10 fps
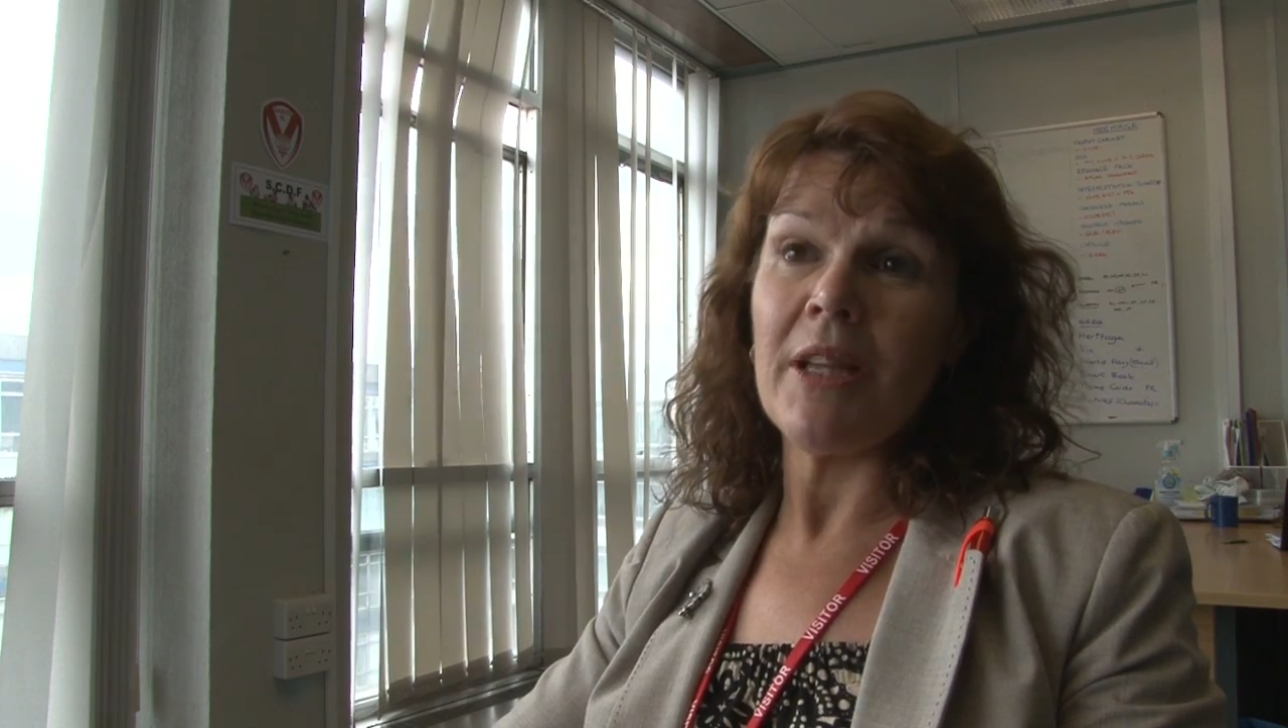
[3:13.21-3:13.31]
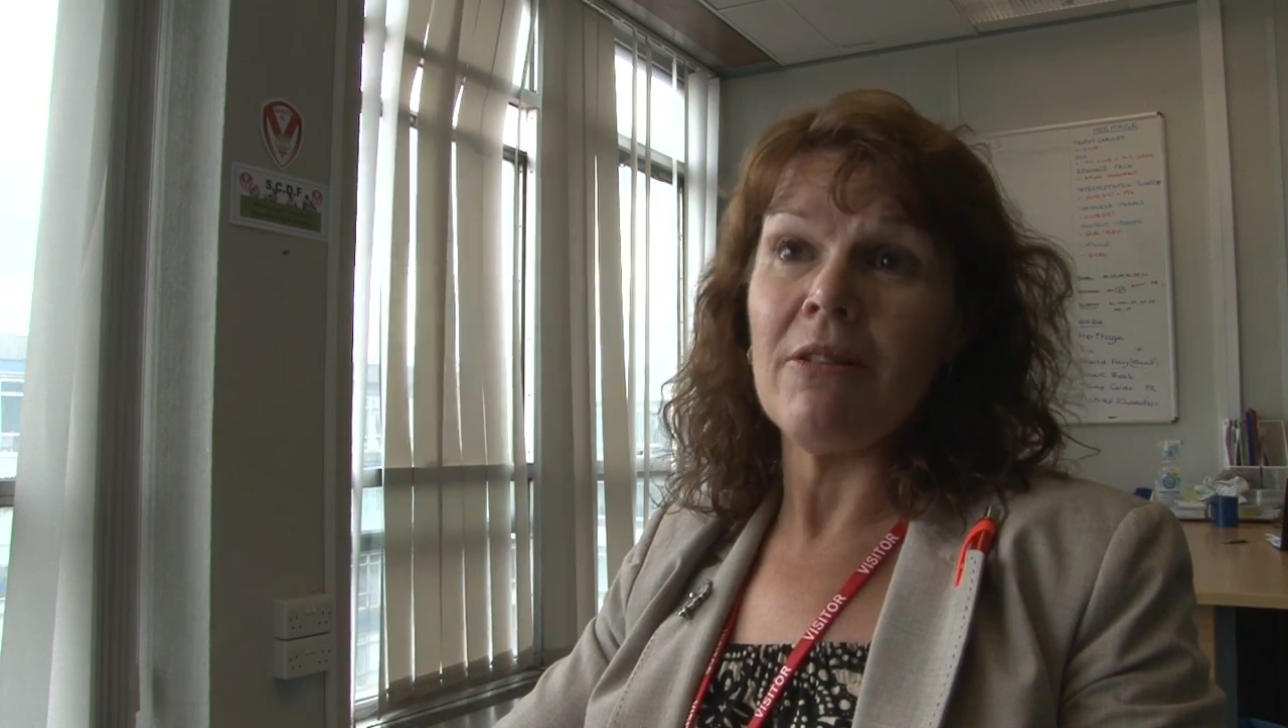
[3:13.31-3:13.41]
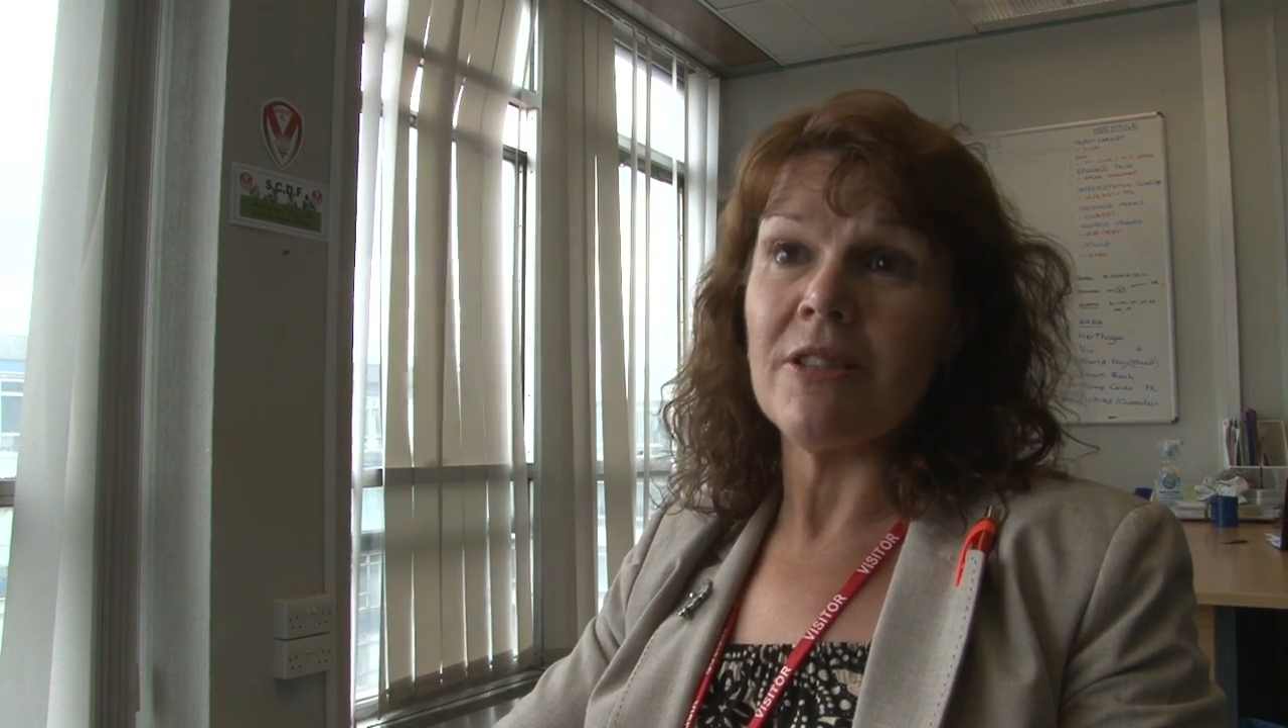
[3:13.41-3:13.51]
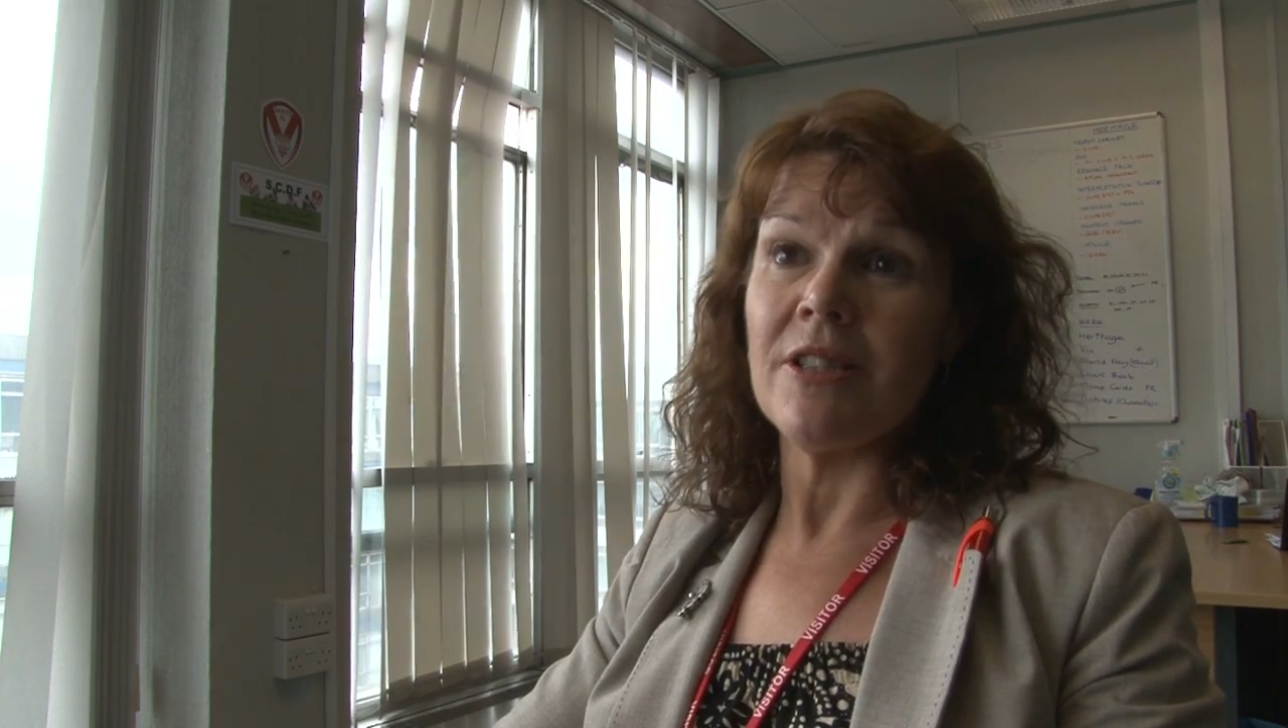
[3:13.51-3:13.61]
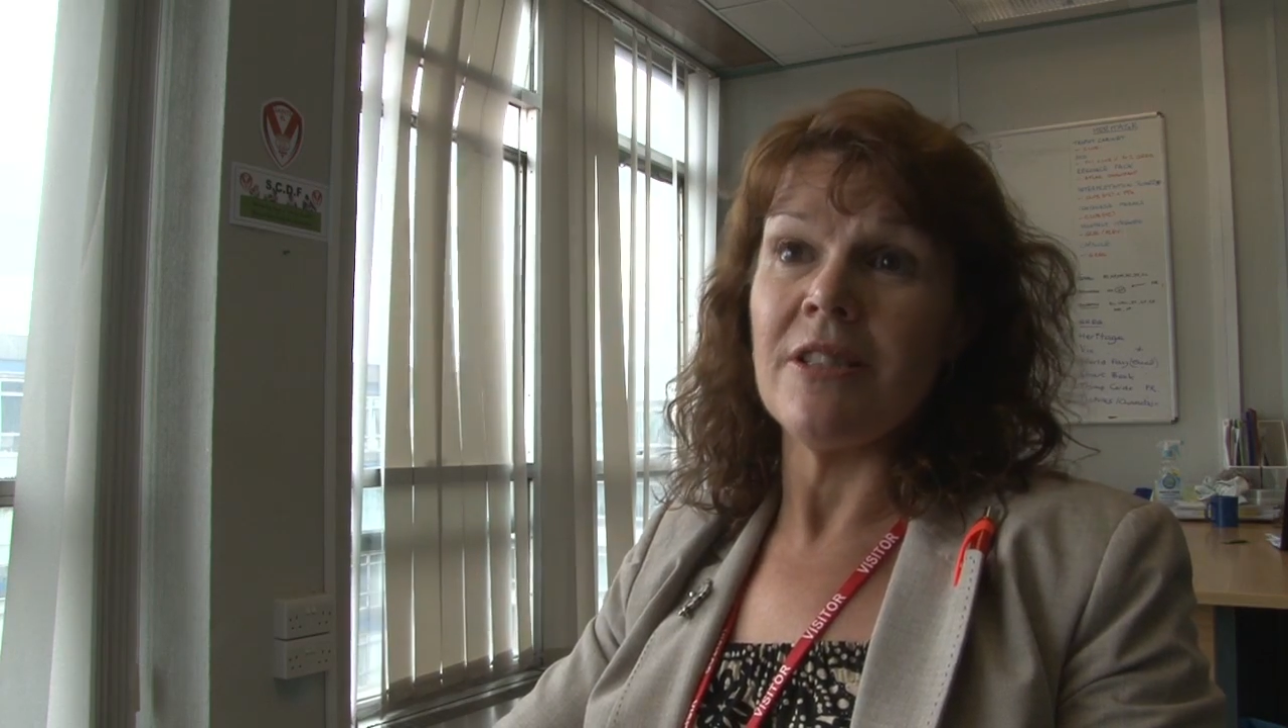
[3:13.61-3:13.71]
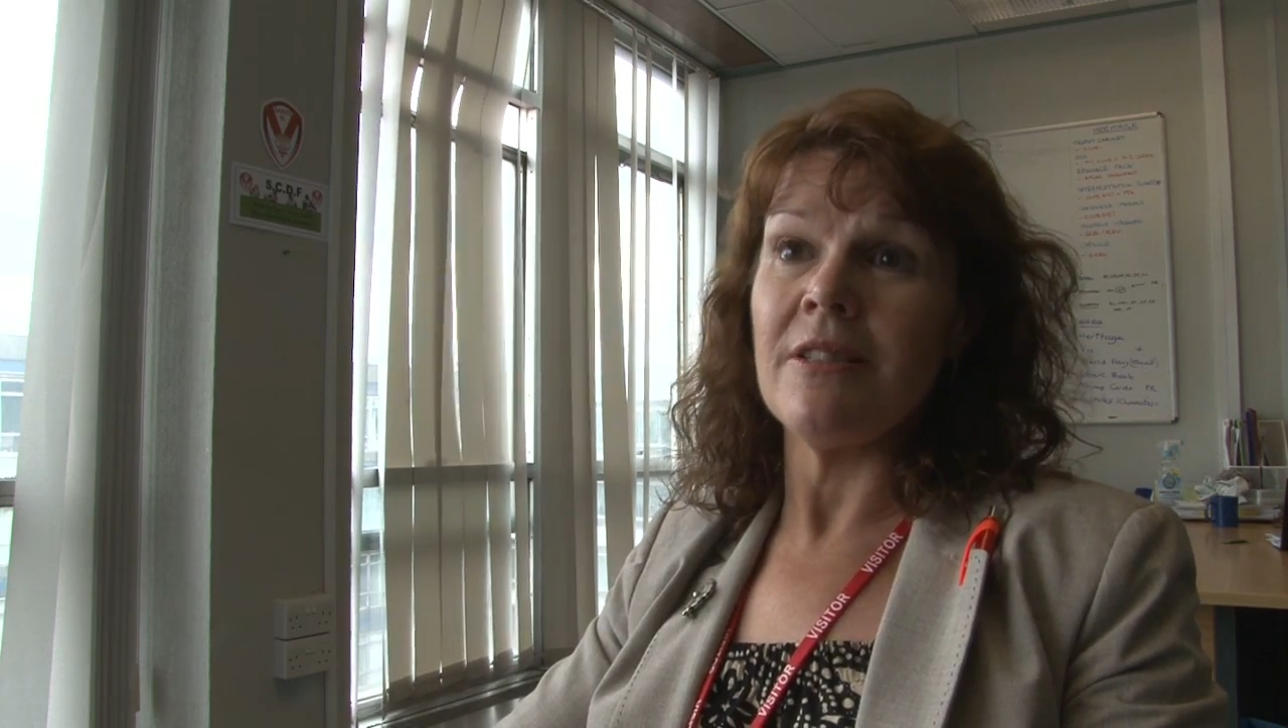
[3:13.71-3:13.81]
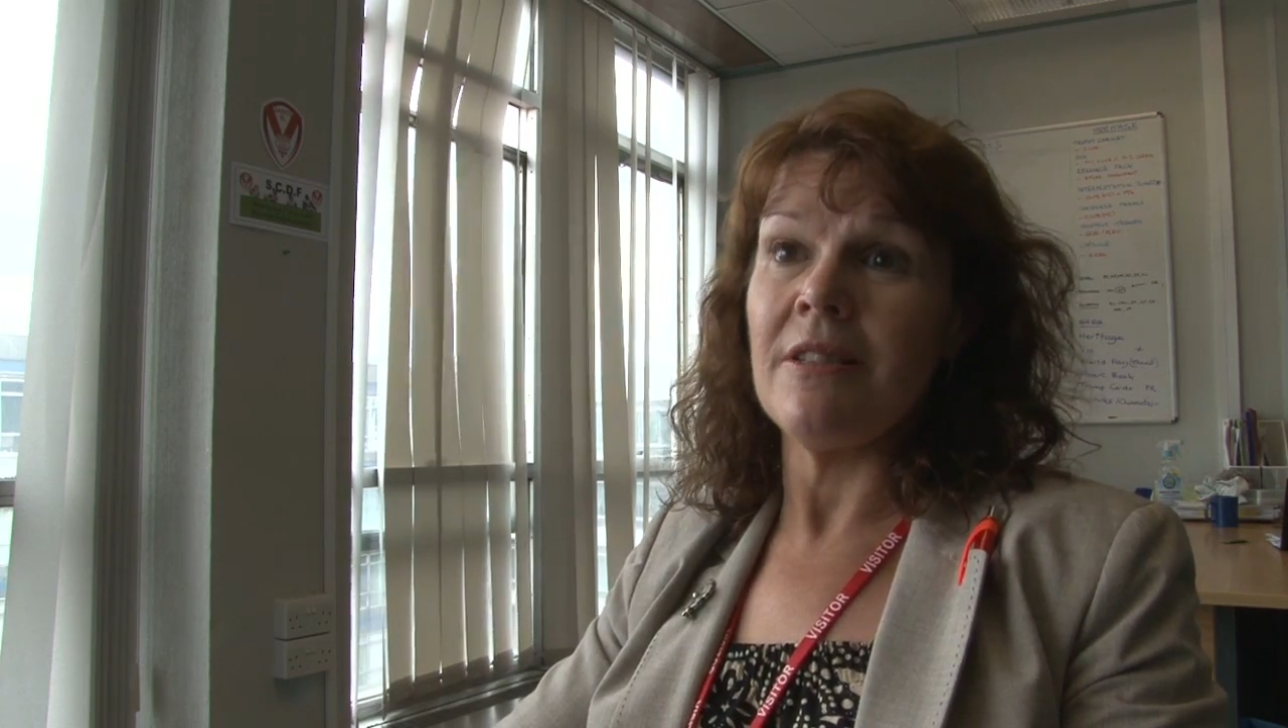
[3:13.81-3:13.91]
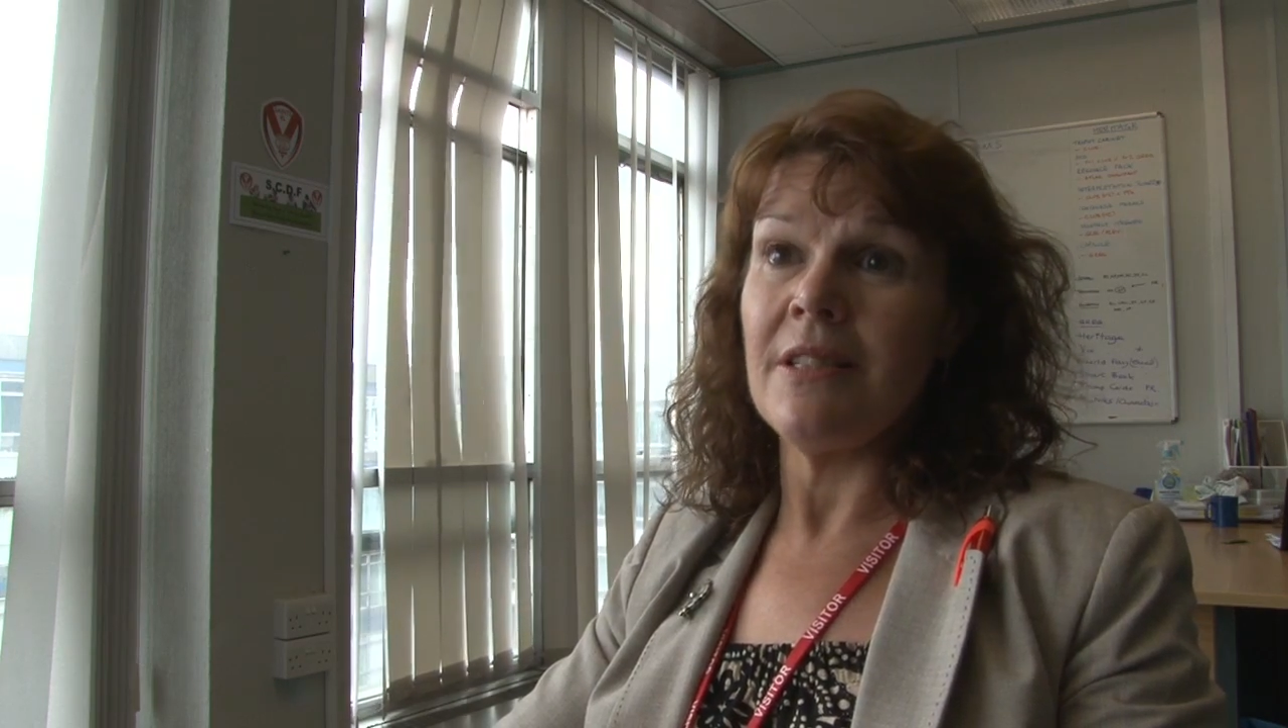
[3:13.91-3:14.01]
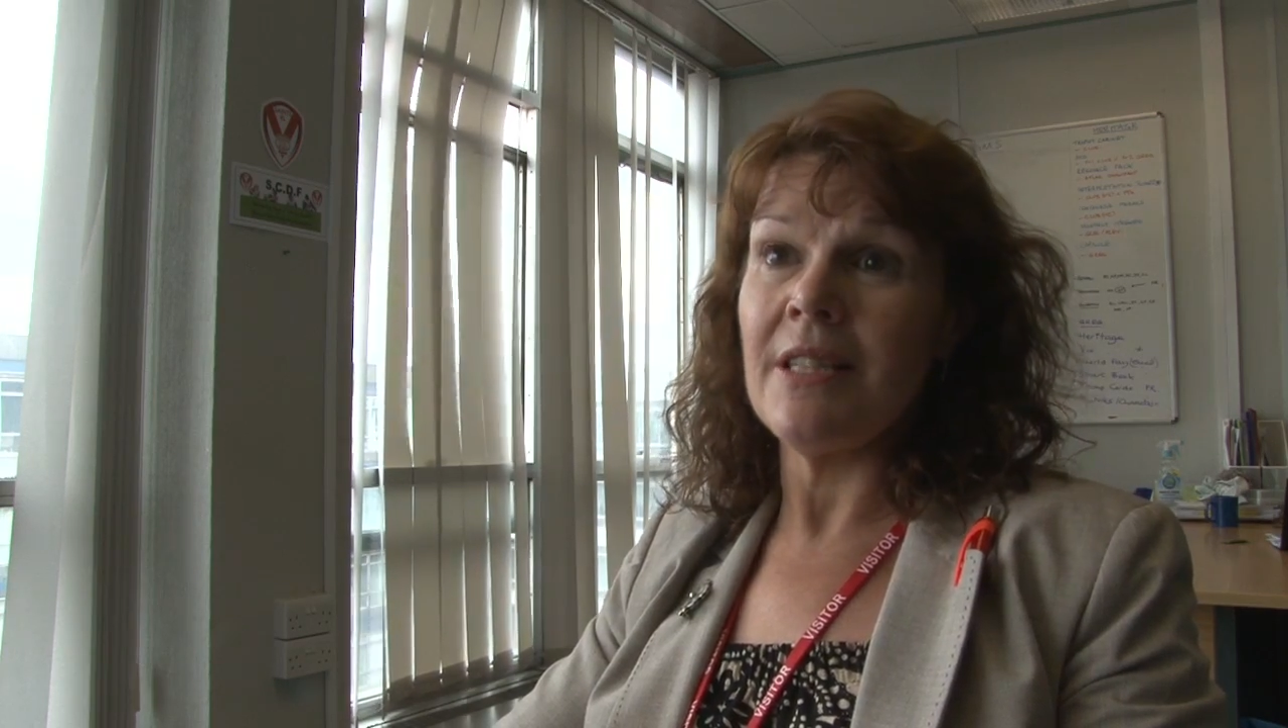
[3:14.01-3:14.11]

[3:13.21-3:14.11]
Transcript: the oxygen and